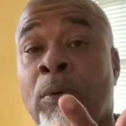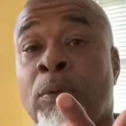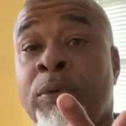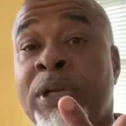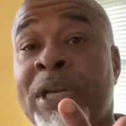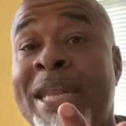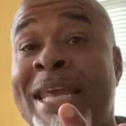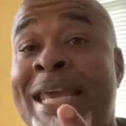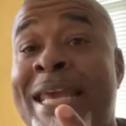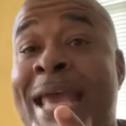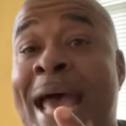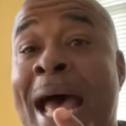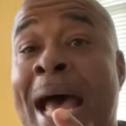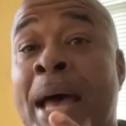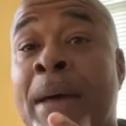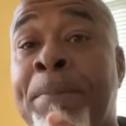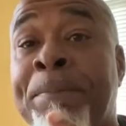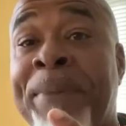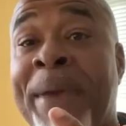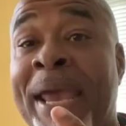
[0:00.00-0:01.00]

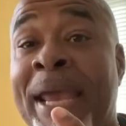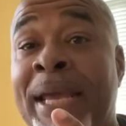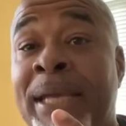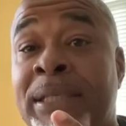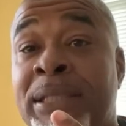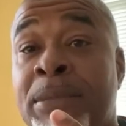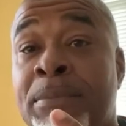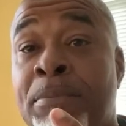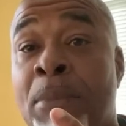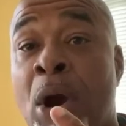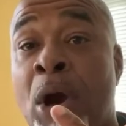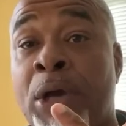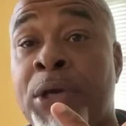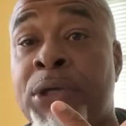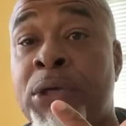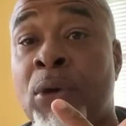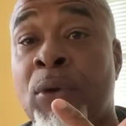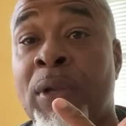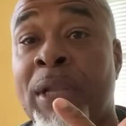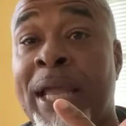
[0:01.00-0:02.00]
neon paint to mark
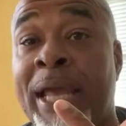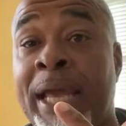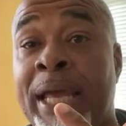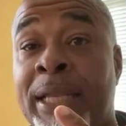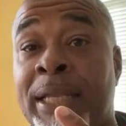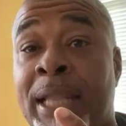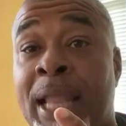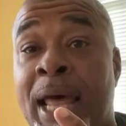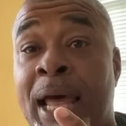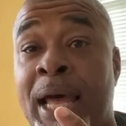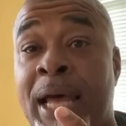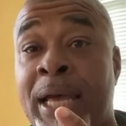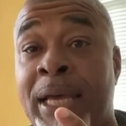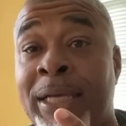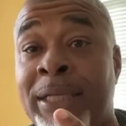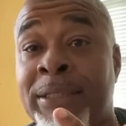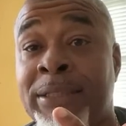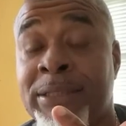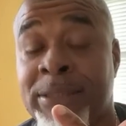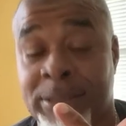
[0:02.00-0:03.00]
your
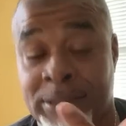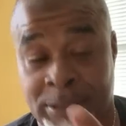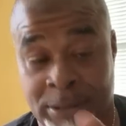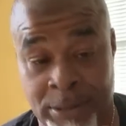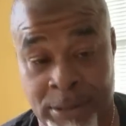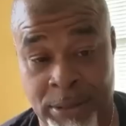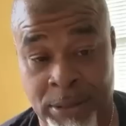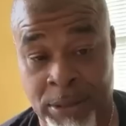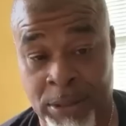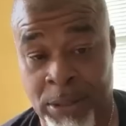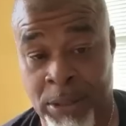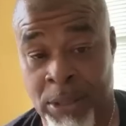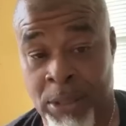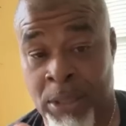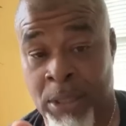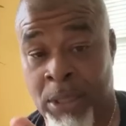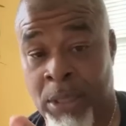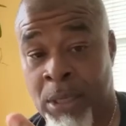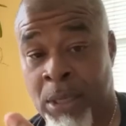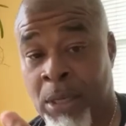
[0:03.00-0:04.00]
landlines,
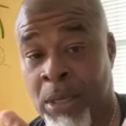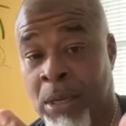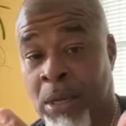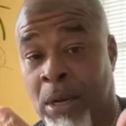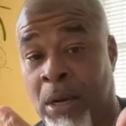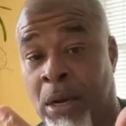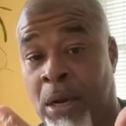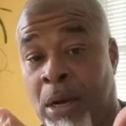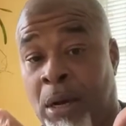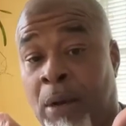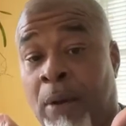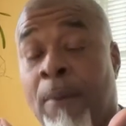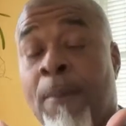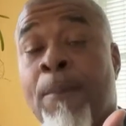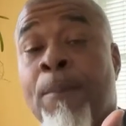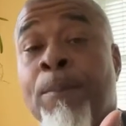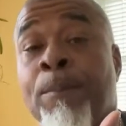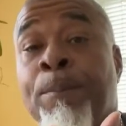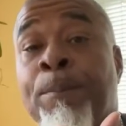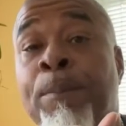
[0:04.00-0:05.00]
uh,
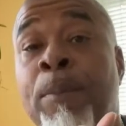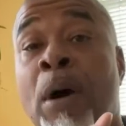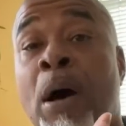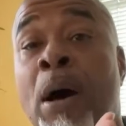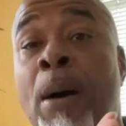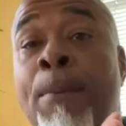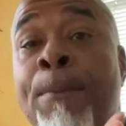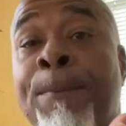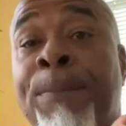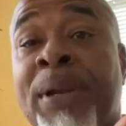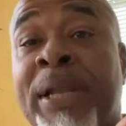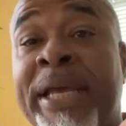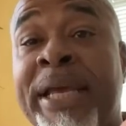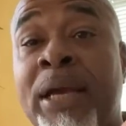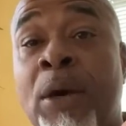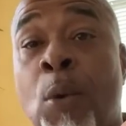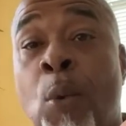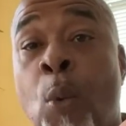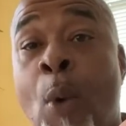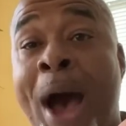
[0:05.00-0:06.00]
uh,
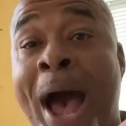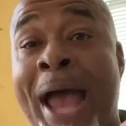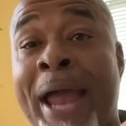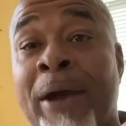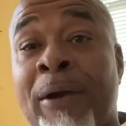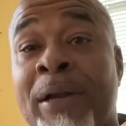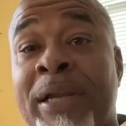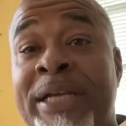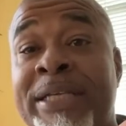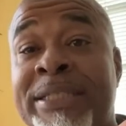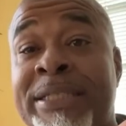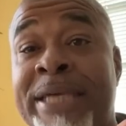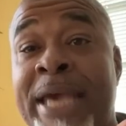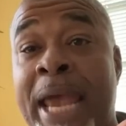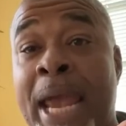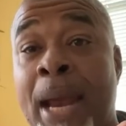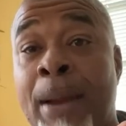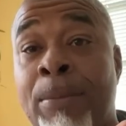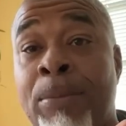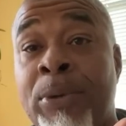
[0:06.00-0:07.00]
blink wireless
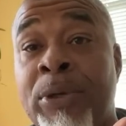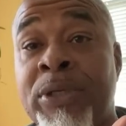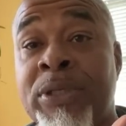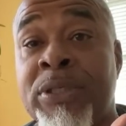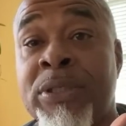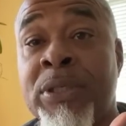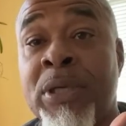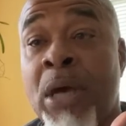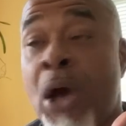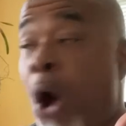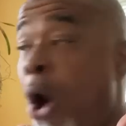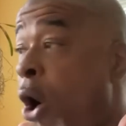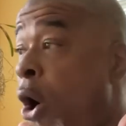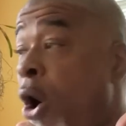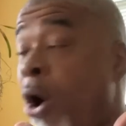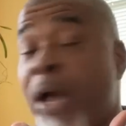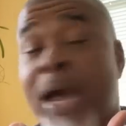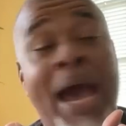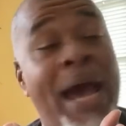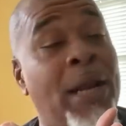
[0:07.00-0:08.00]
cameras,
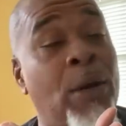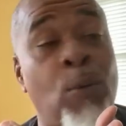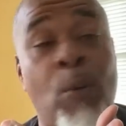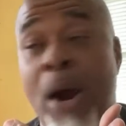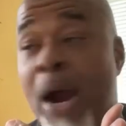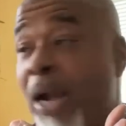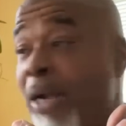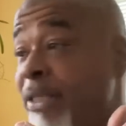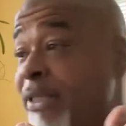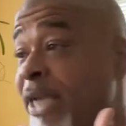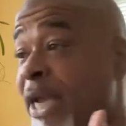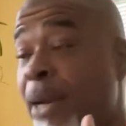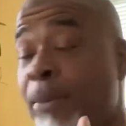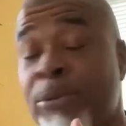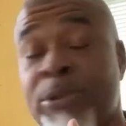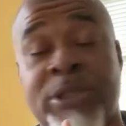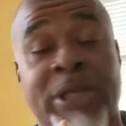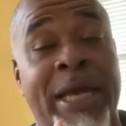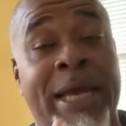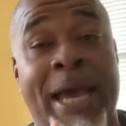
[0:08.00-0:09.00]
all kind of wireless
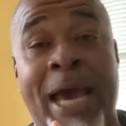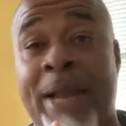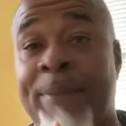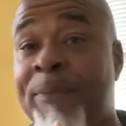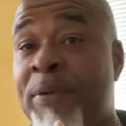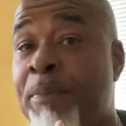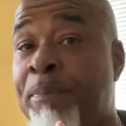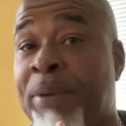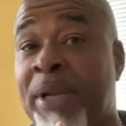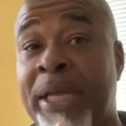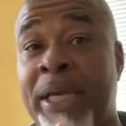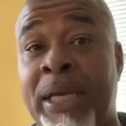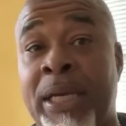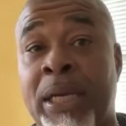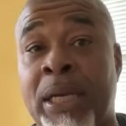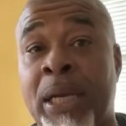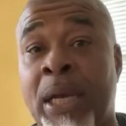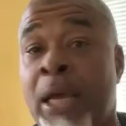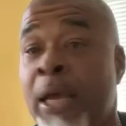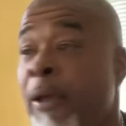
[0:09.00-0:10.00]
cameras It ain't got to be blink,
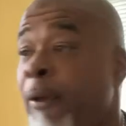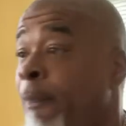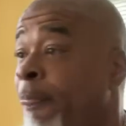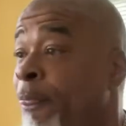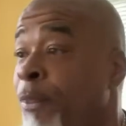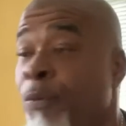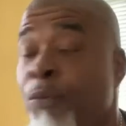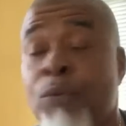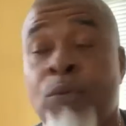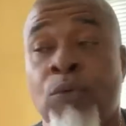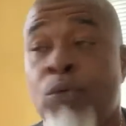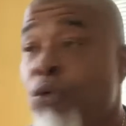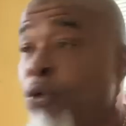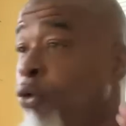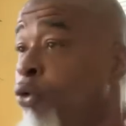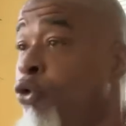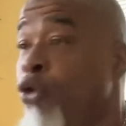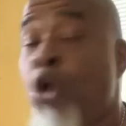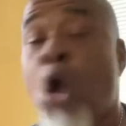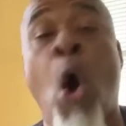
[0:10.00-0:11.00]

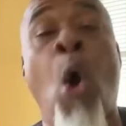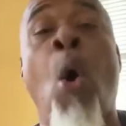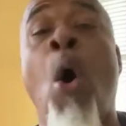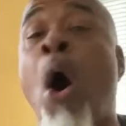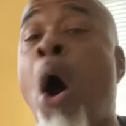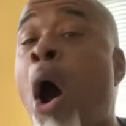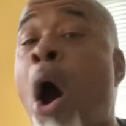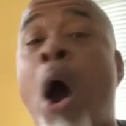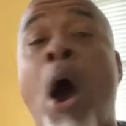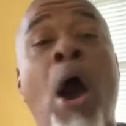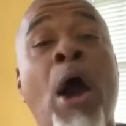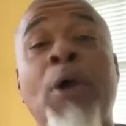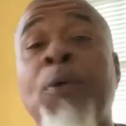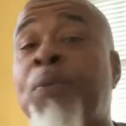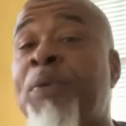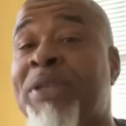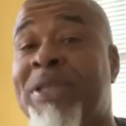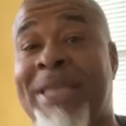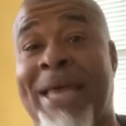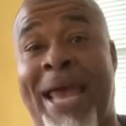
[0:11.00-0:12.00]
Go hard
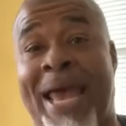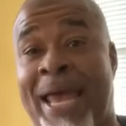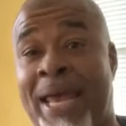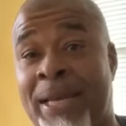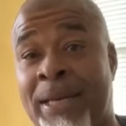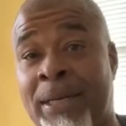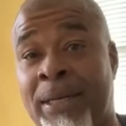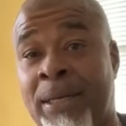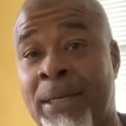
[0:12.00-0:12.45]
with that.